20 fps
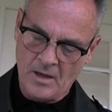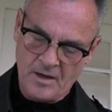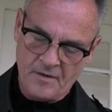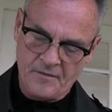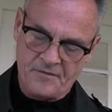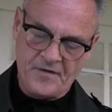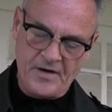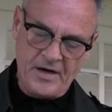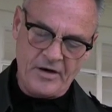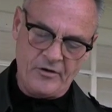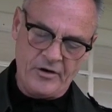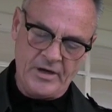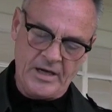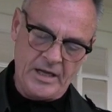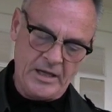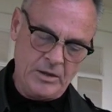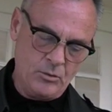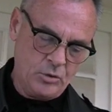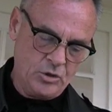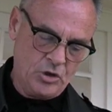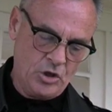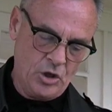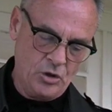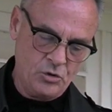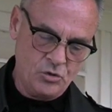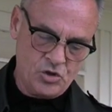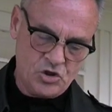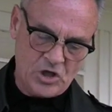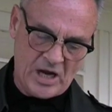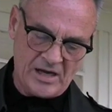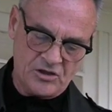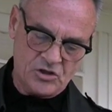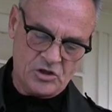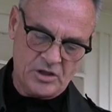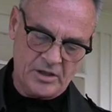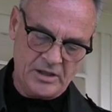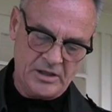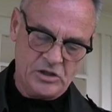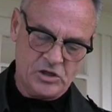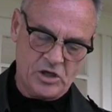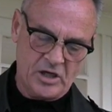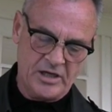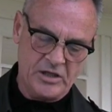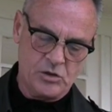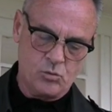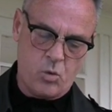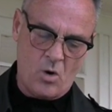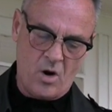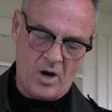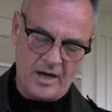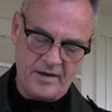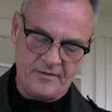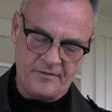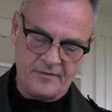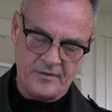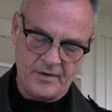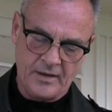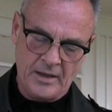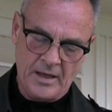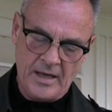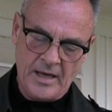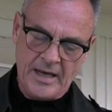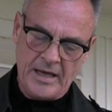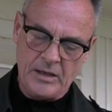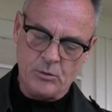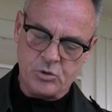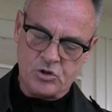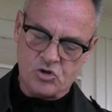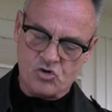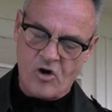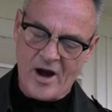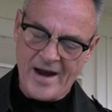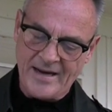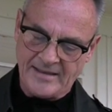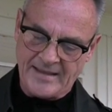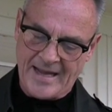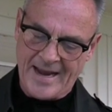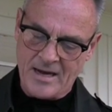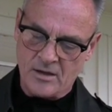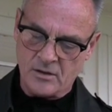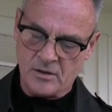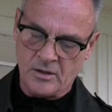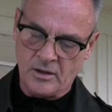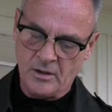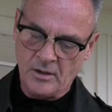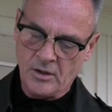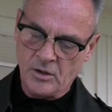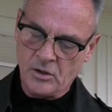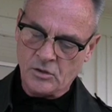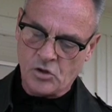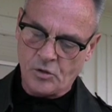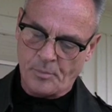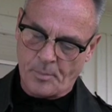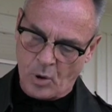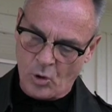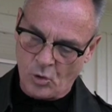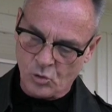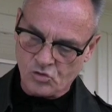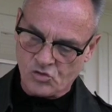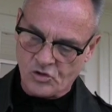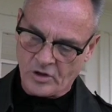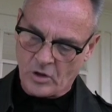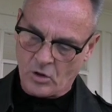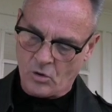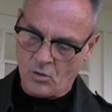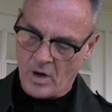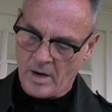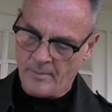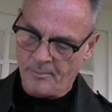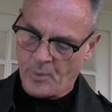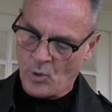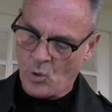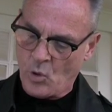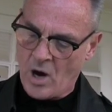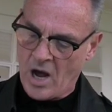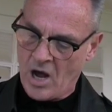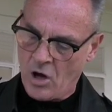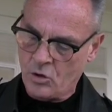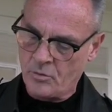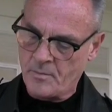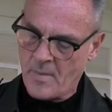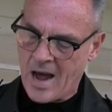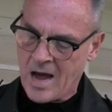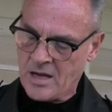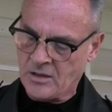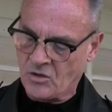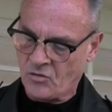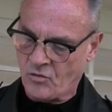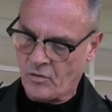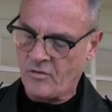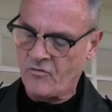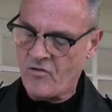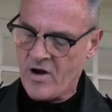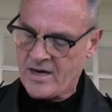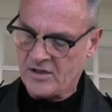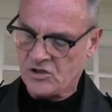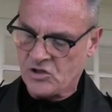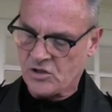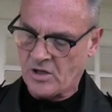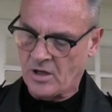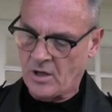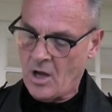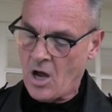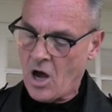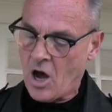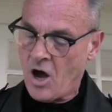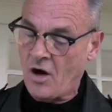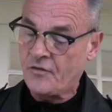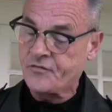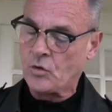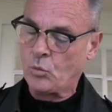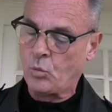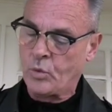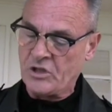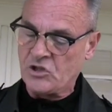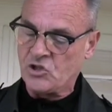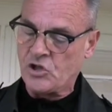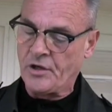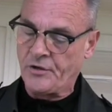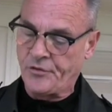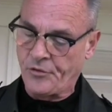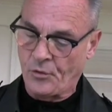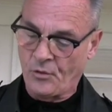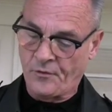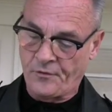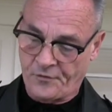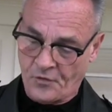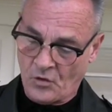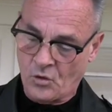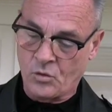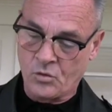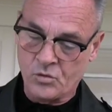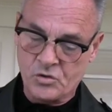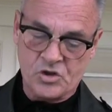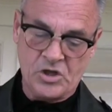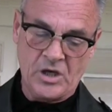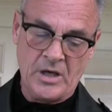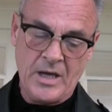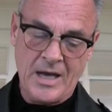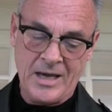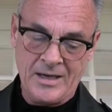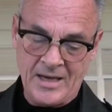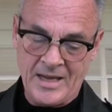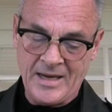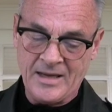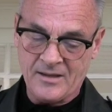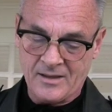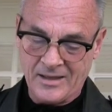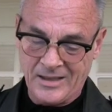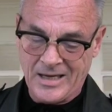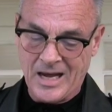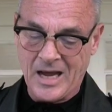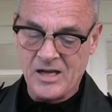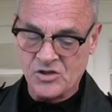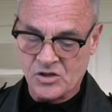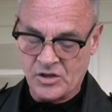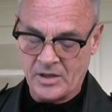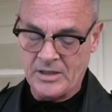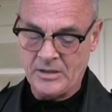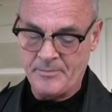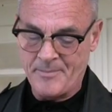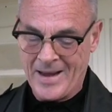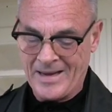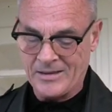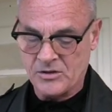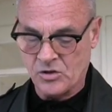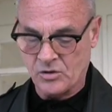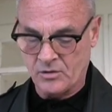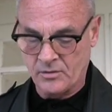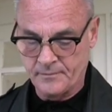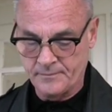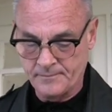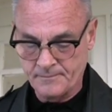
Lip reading: Fearing he would lose custody to his wife, he was tracked down to Portugal and brought home under arrest, after which he fought a lengthy custody battle.